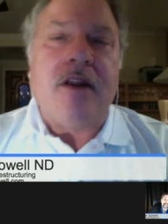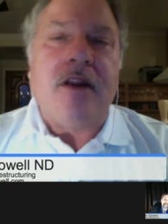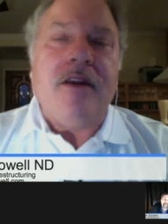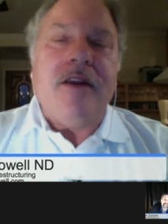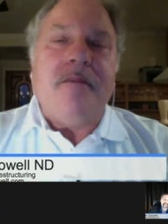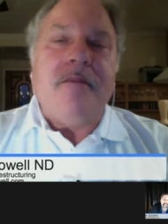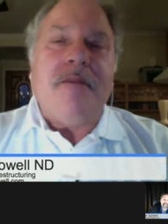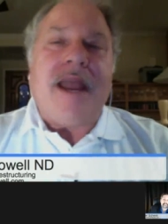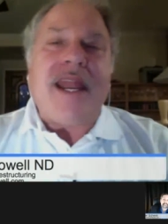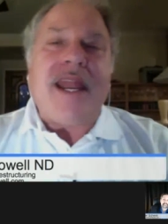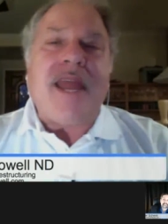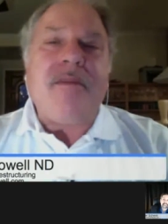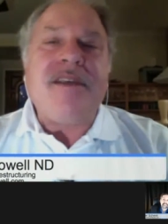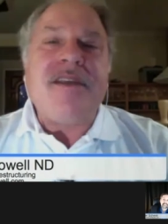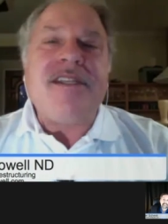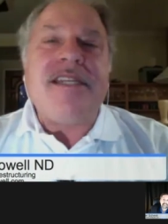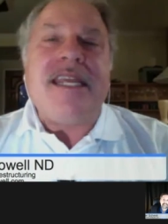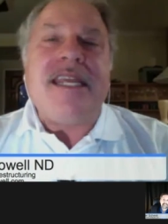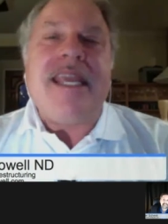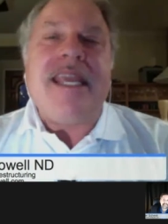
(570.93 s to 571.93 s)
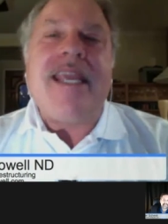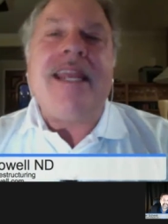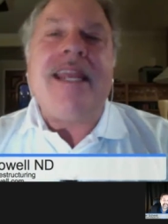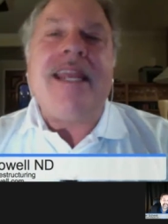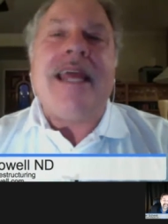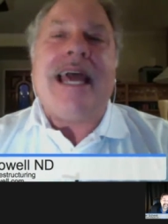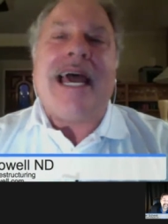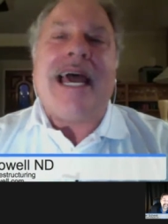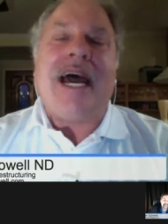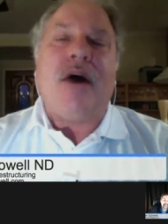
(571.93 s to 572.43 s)
My name is Dean
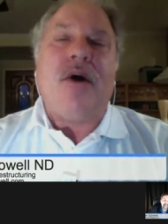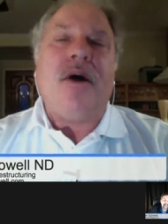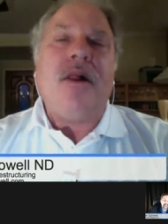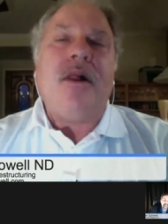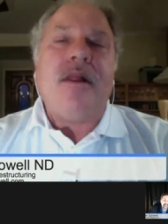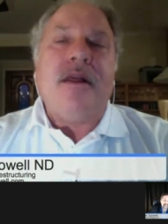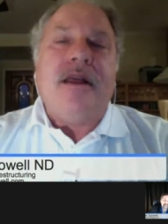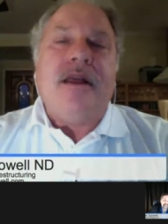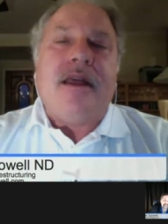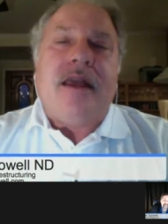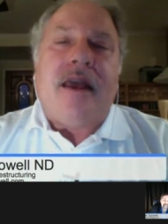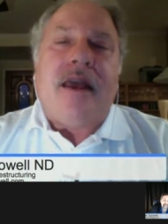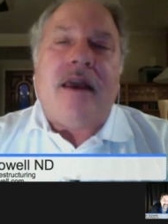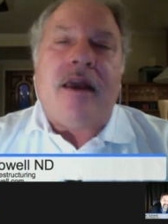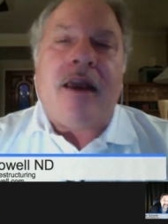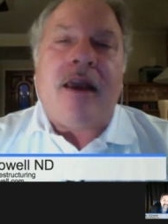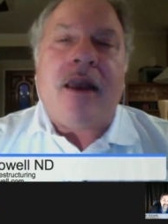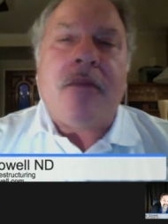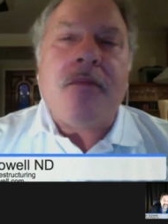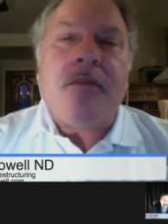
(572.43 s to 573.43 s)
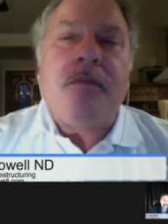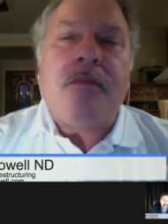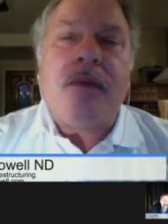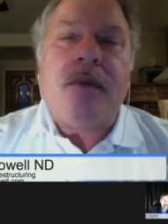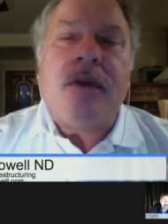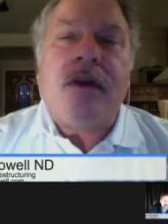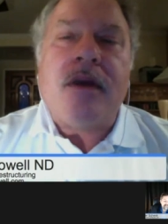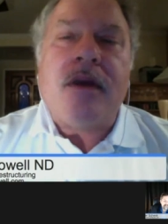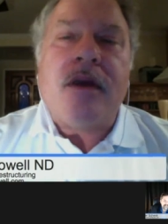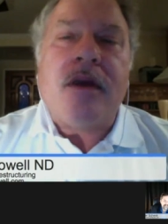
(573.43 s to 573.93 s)
Howell. I'm
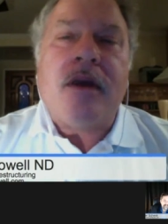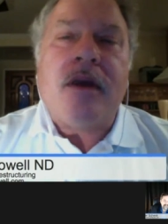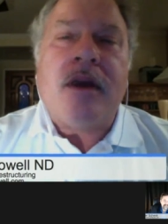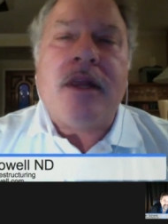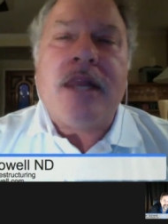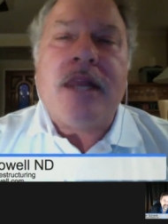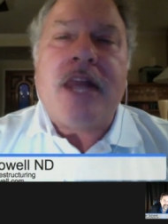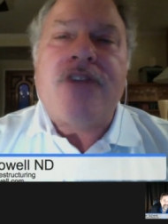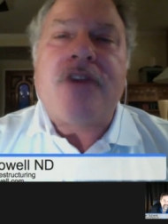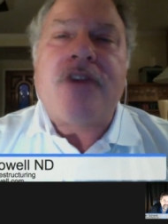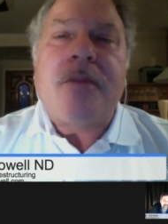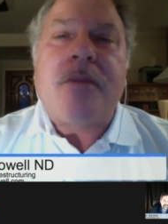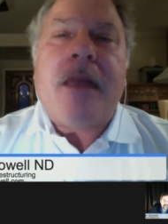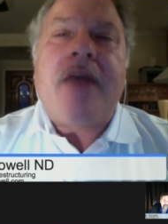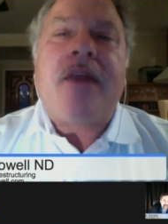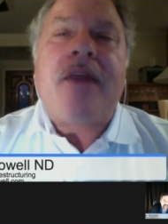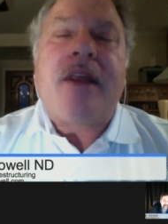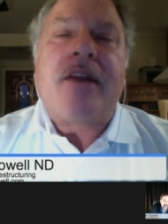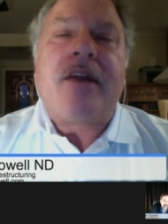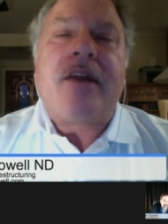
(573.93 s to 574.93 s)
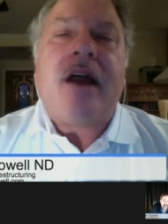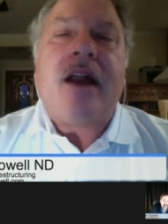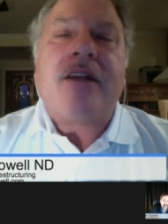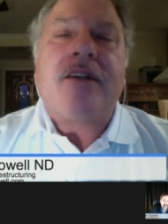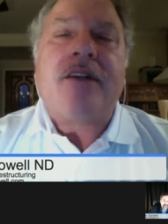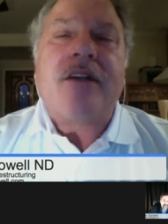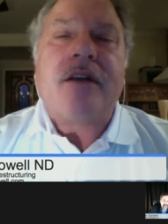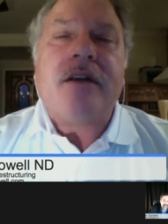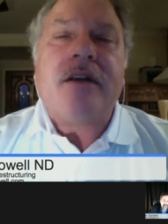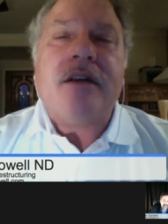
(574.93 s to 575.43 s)
a naturopathic
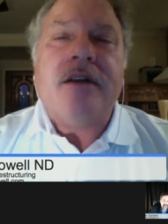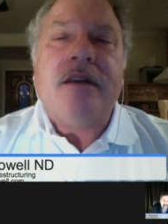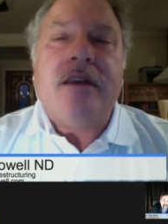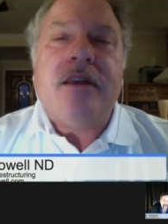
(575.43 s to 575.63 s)
doctor,